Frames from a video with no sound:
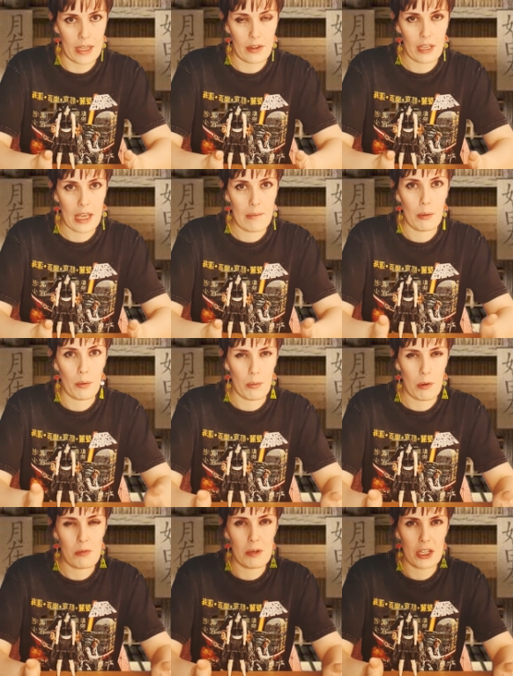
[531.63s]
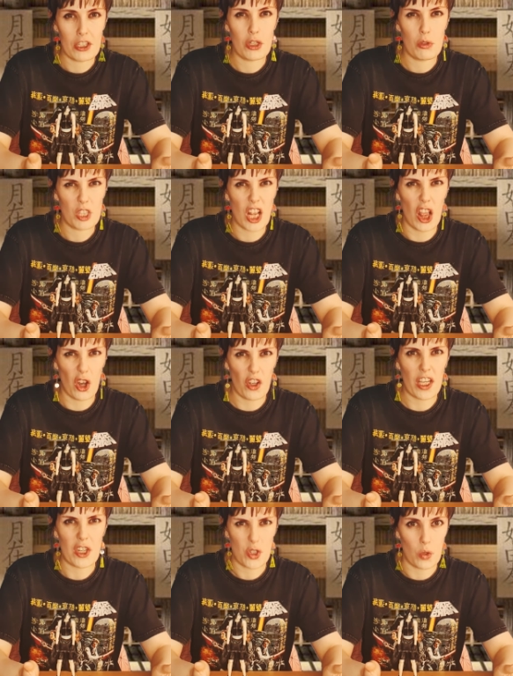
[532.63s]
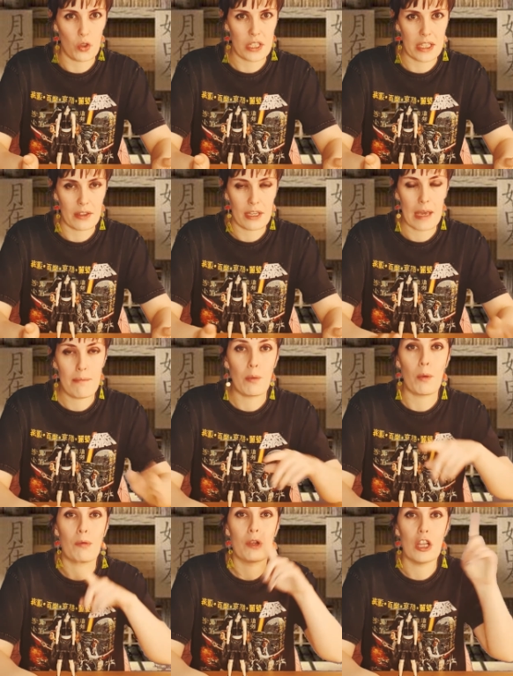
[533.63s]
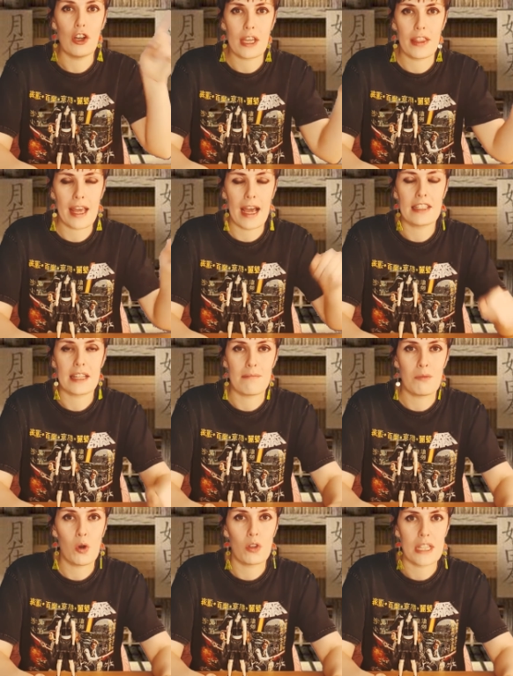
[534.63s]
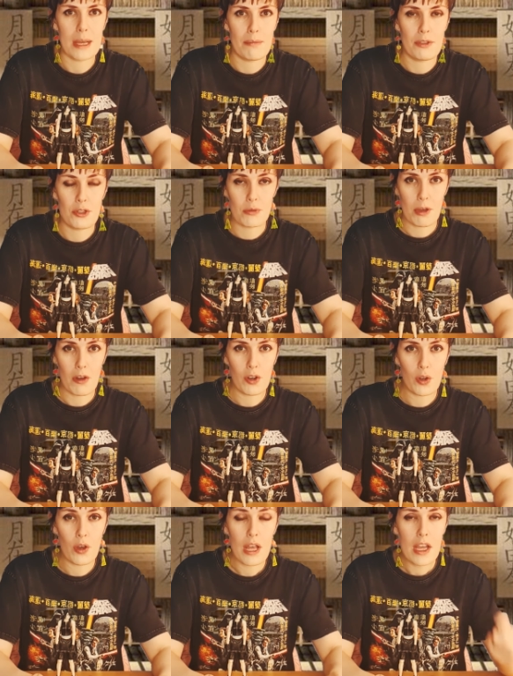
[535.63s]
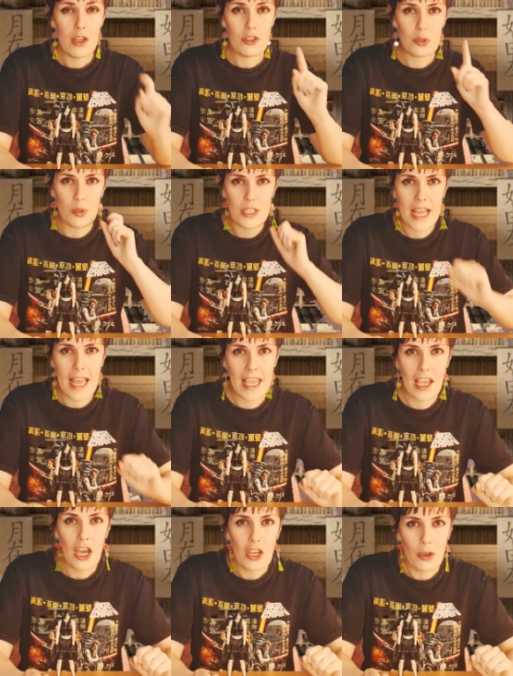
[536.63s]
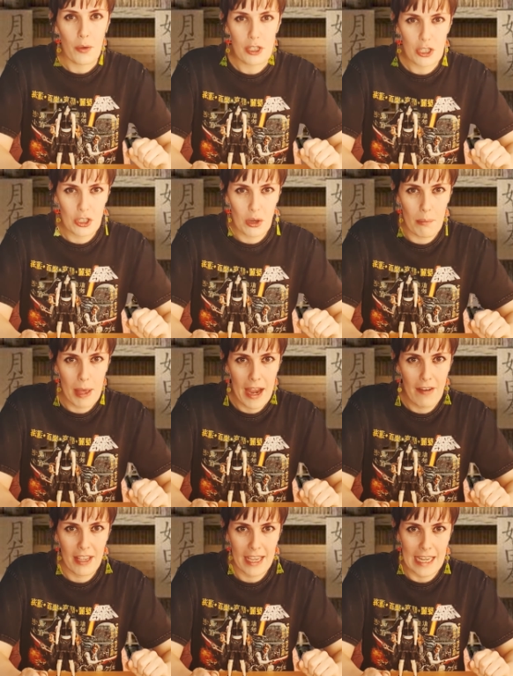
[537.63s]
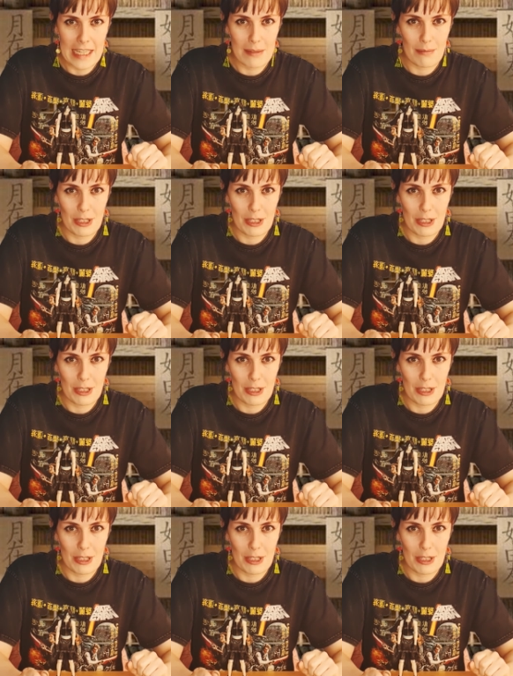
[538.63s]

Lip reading: Okay, but we're probably going to use the longer, shorter. Okay, but we will look at that in more depth tomorrow. Today, you are just comparing items.